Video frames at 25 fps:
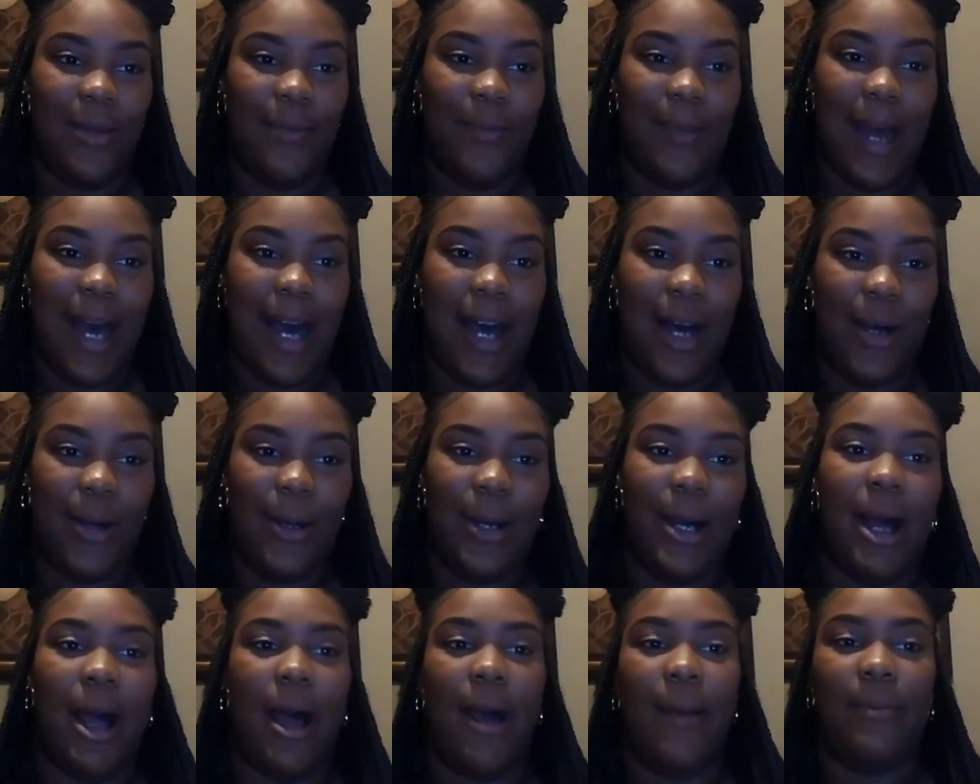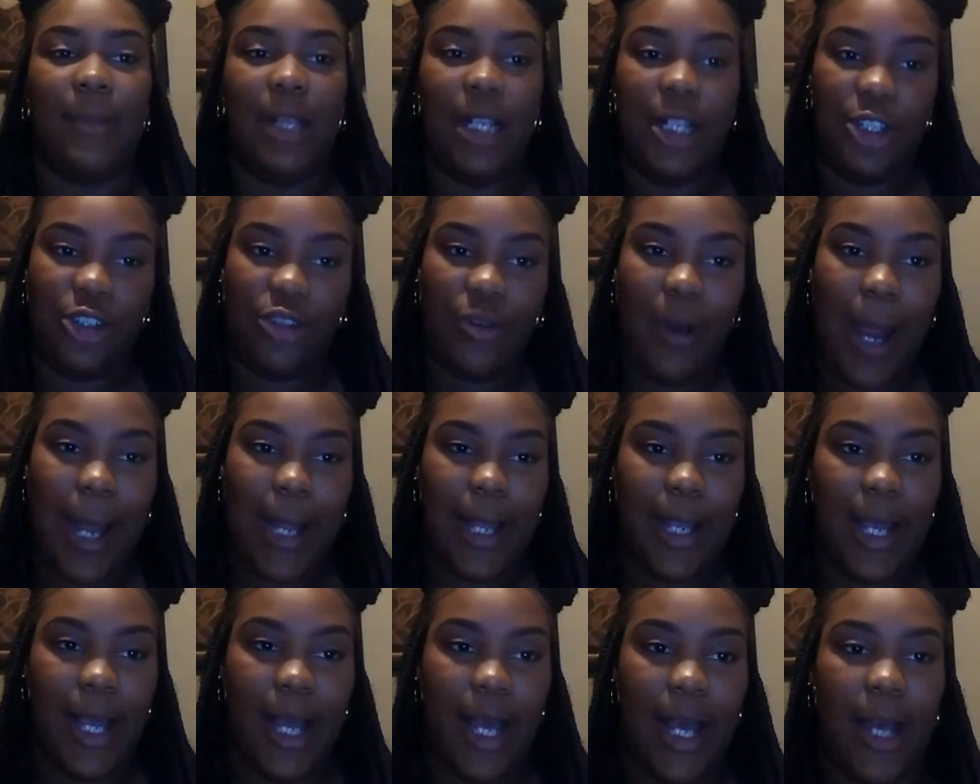about the
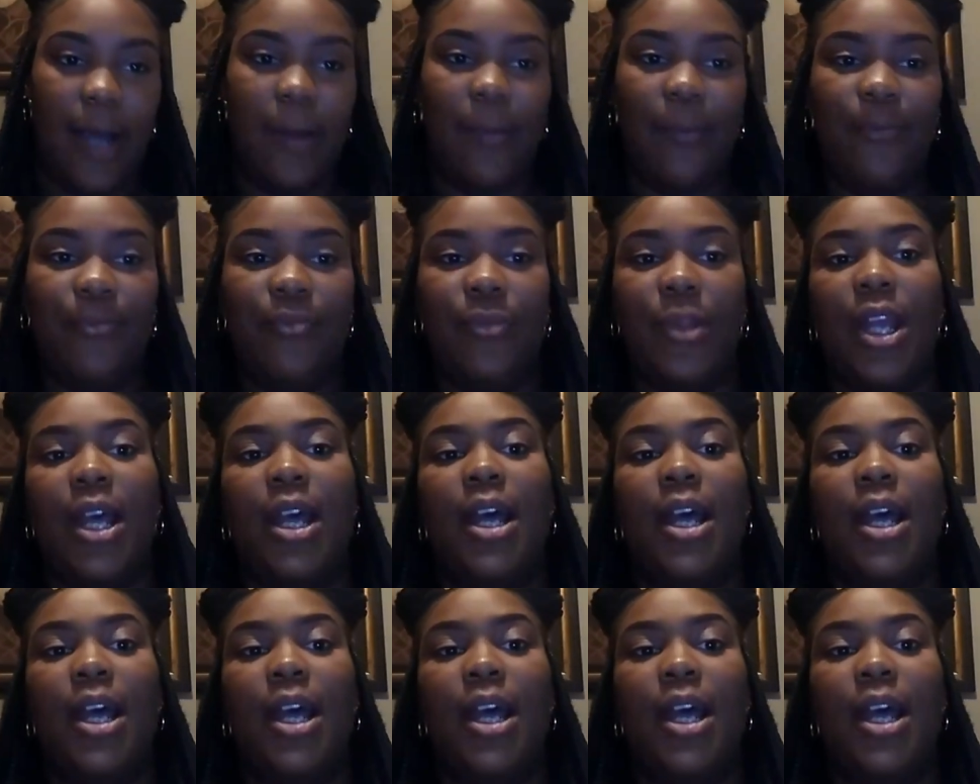trachea,